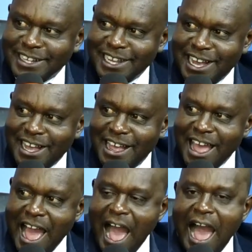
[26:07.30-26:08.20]
Yeah?
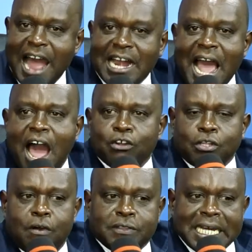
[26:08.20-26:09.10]
And
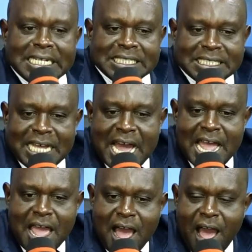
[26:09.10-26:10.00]
out of the
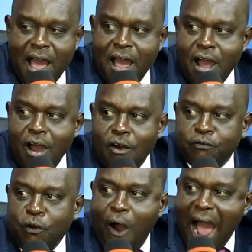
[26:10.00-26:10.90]
desire
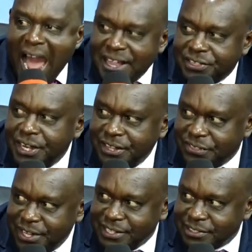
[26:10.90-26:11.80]
for earthly
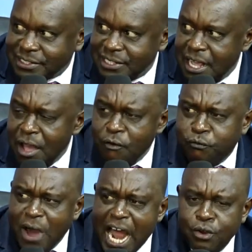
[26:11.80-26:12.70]
things,
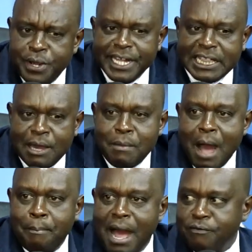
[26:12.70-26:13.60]
valuing them
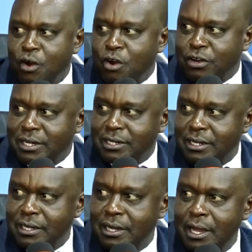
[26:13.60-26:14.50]
above God.
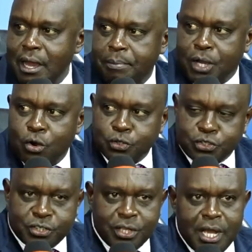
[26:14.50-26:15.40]

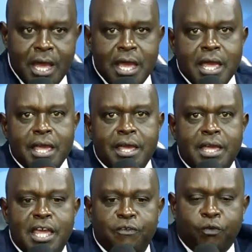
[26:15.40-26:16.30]
Because
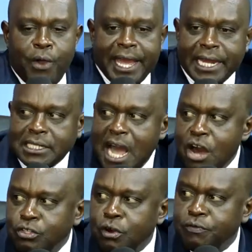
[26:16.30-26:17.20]
if we get
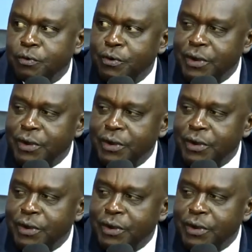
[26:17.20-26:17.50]
out of